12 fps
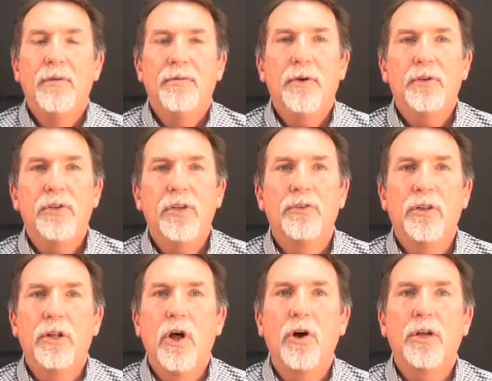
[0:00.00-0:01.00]
First is
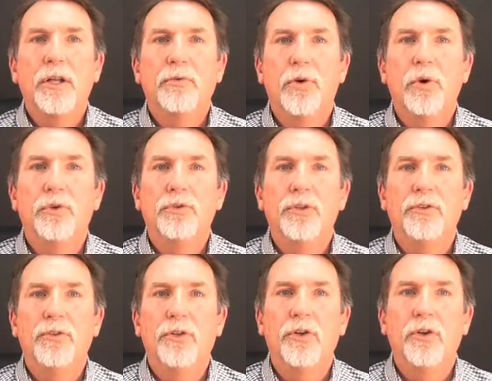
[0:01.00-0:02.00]
the login roles and
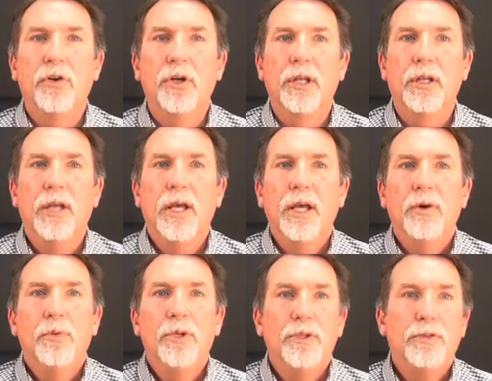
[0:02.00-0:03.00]
security,
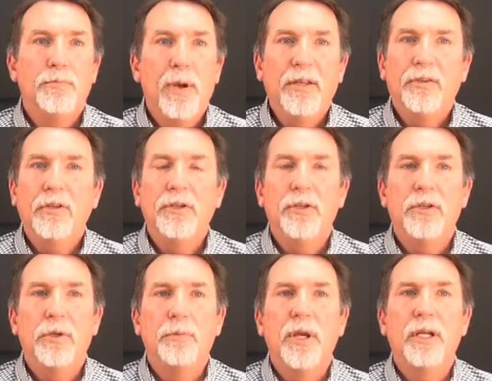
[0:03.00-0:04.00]
which is basically
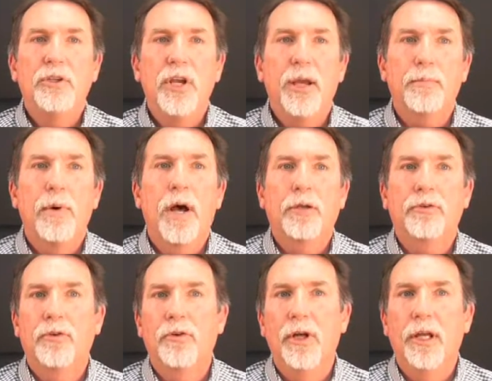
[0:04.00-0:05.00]
just a big
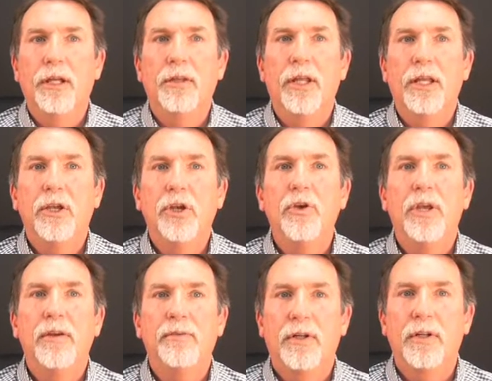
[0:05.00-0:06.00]
checkbox grid that you
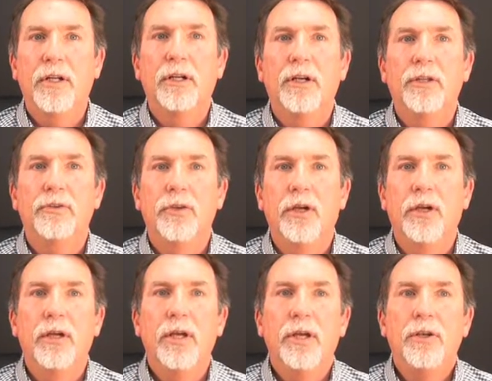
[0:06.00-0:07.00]
give clearance
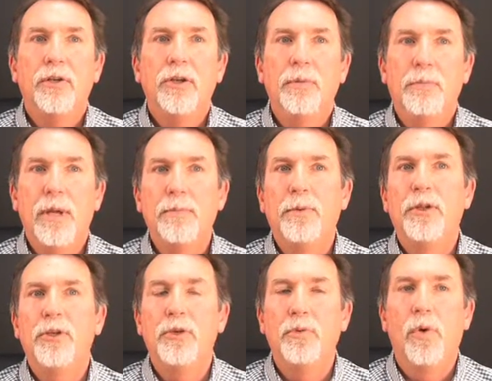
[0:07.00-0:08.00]
to the people
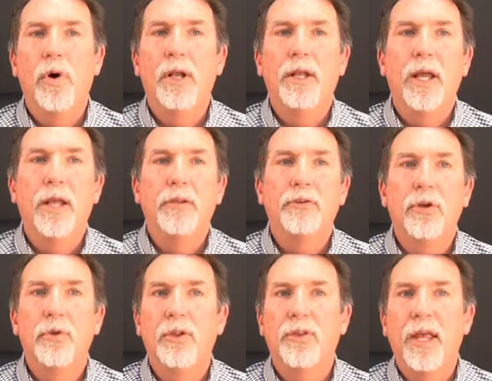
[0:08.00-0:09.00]
that you want
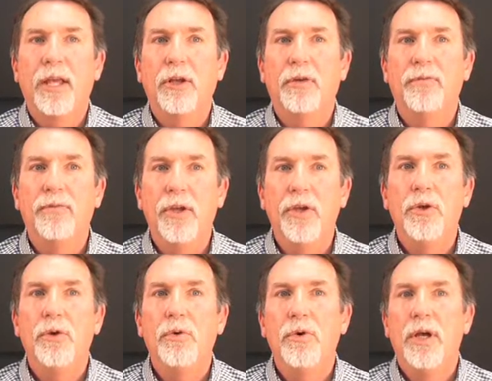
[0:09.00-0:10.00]
so that they could
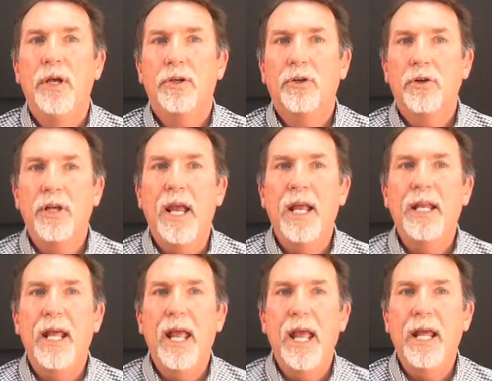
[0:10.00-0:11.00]
view,
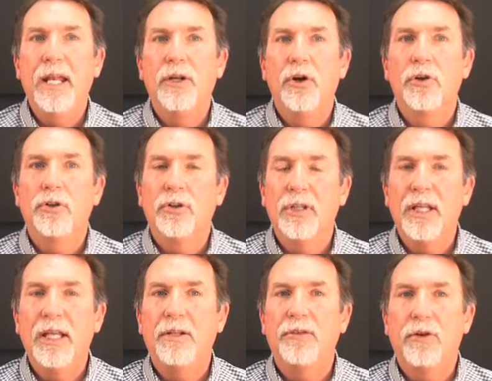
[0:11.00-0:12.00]
create, edit, or
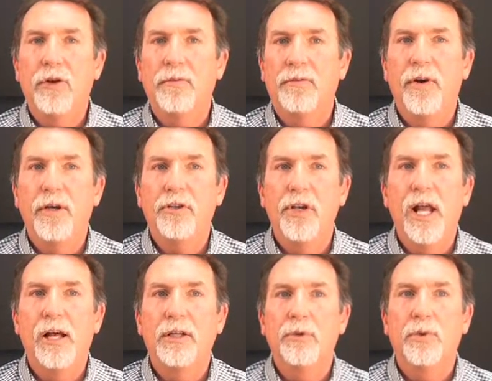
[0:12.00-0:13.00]
delete certain
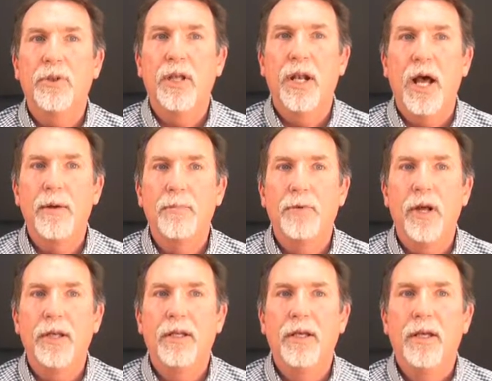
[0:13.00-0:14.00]
functionality within
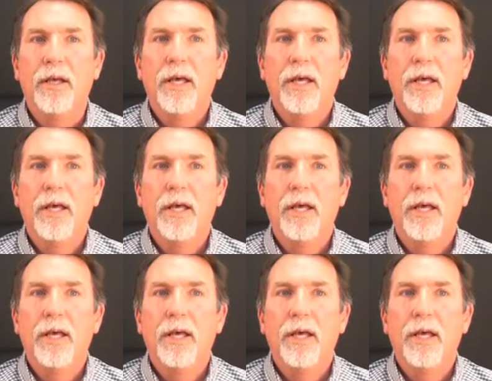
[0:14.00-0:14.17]
Oper8.